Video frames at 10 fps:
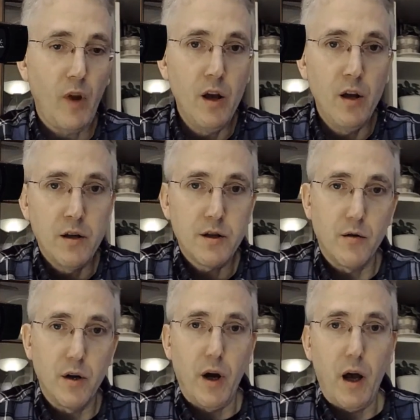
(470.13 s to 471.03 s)
So
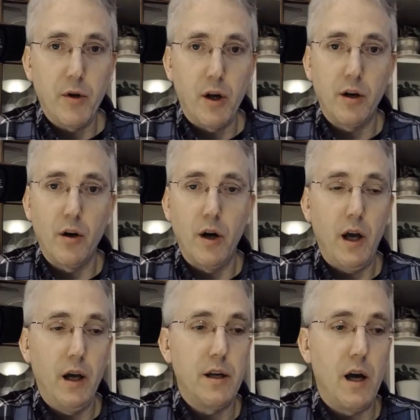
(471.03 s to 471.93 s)
anyway, I'm going to go
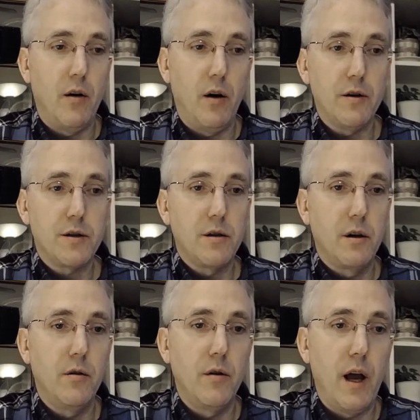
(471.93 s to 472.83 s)
ahead now
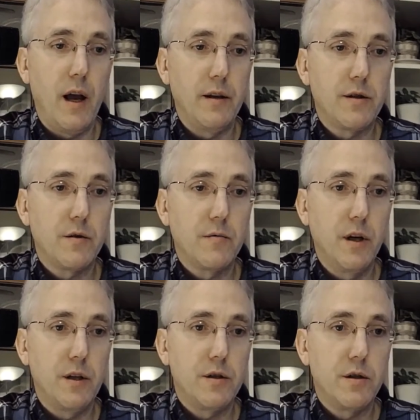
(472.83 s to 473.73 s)
also and
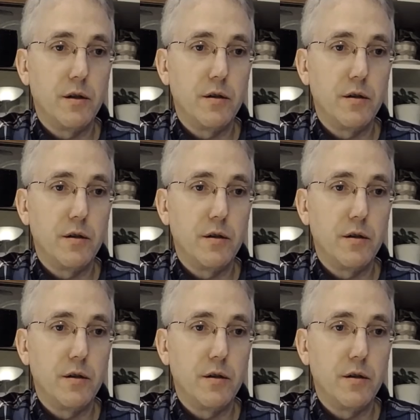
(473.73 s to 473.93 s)
switch